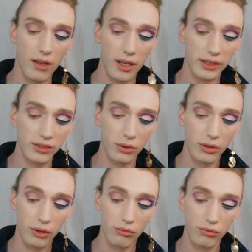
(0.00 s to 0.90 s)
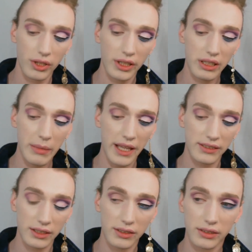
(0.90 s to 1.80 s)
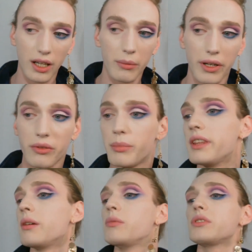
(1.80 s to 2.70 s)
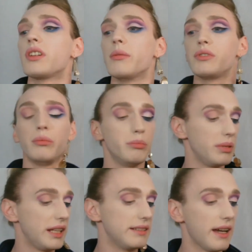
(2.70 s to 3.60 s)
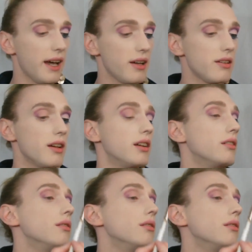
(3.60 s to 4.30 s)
And it's going to look really messy to start with, but then we'll start to blend it out and it'll